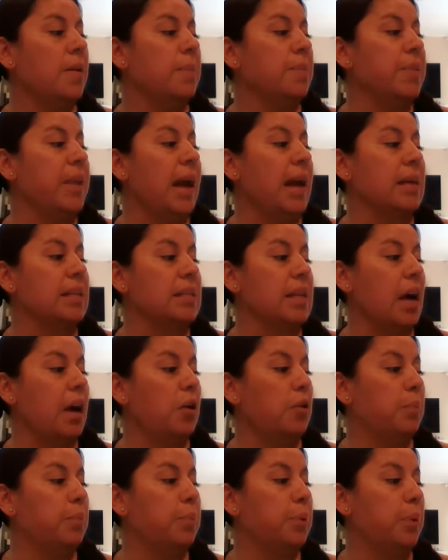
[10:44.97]
has
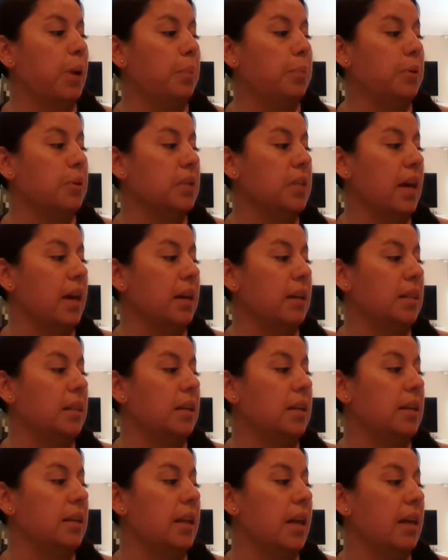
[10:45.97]
helped protect
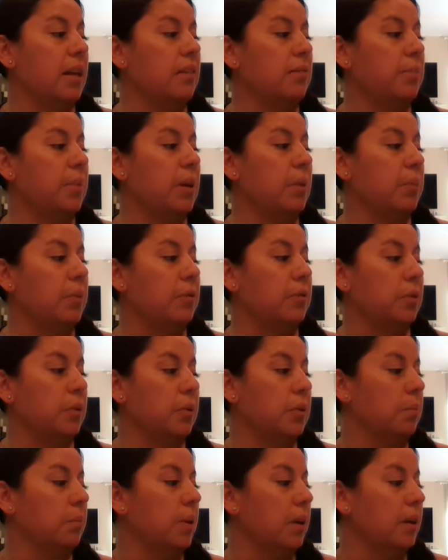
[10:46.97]
the native people of
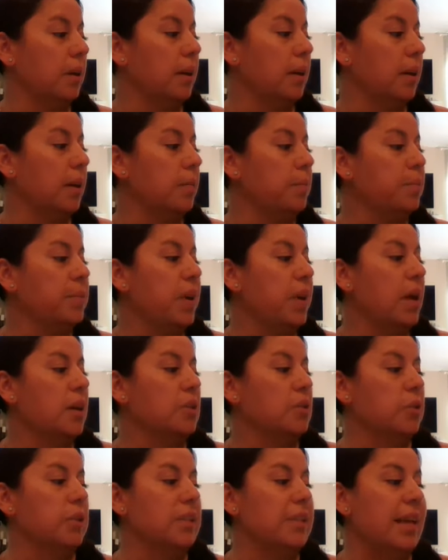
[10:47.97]
North America.
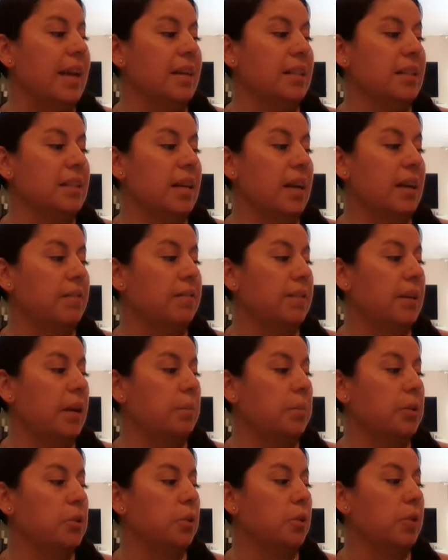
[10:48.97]
So it's
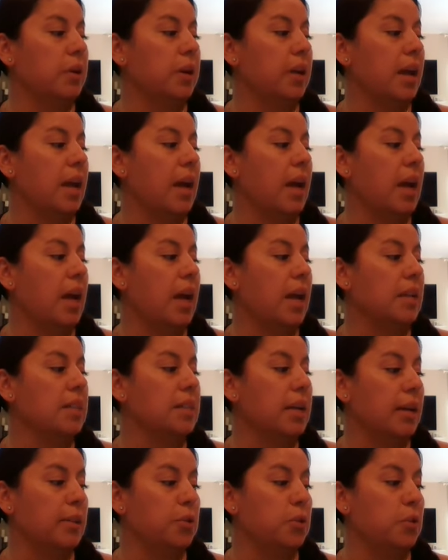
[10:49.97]
anti-inflammatory,
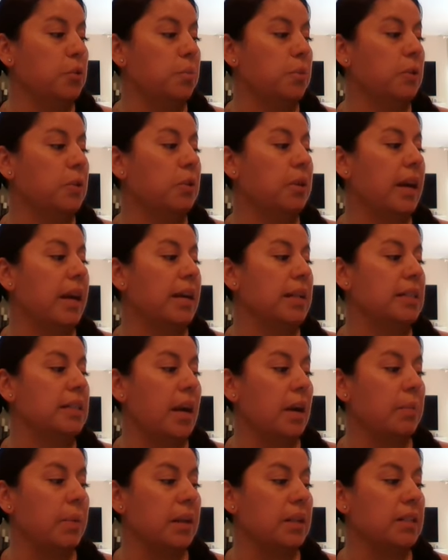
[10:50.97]
anti-tumoral,
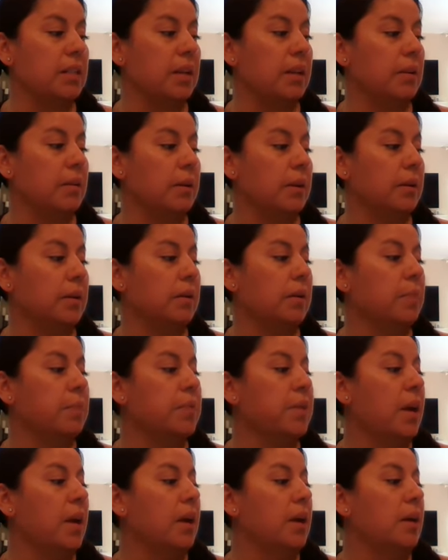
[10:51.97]
antibacterial,
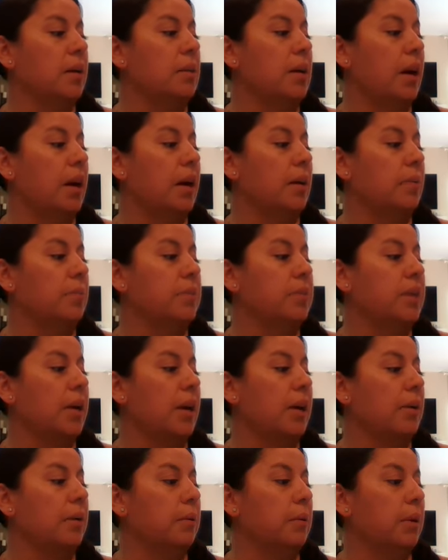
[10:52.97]

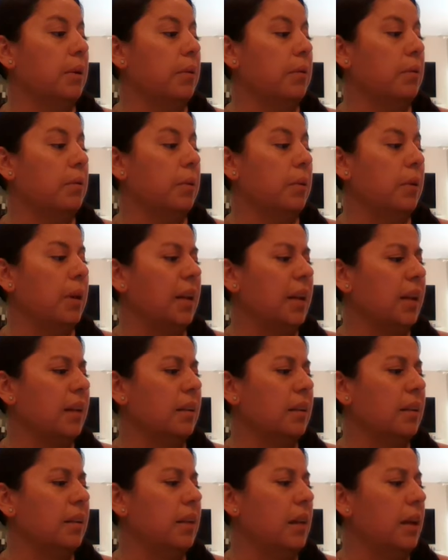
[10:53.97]
diuretic,
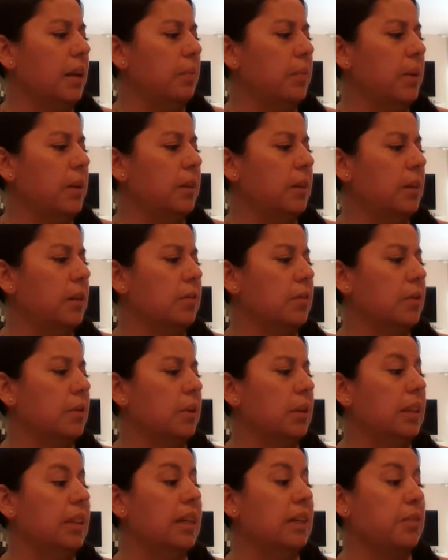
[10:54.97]
and
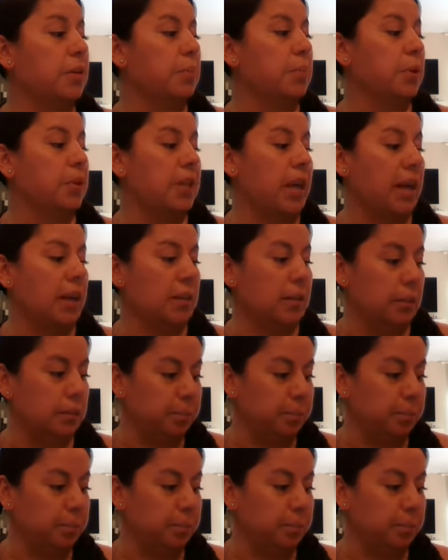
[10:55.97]
liver protective.